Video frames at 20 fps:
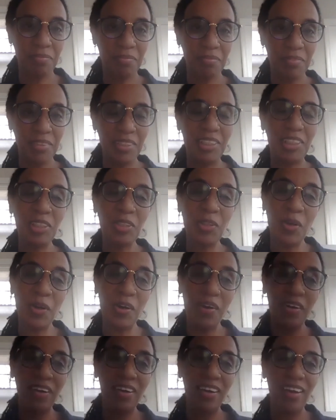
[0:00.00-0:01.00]
you. Sure.
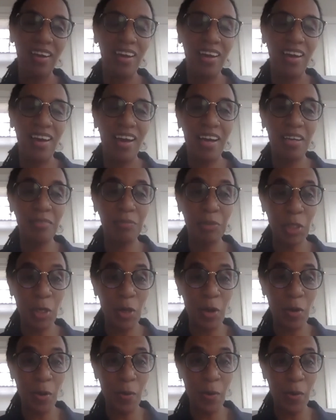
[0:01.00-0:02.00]
So
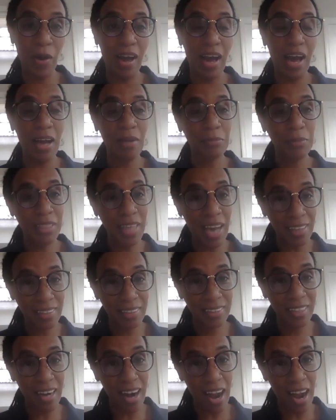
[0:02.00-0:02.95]
I'm Dr.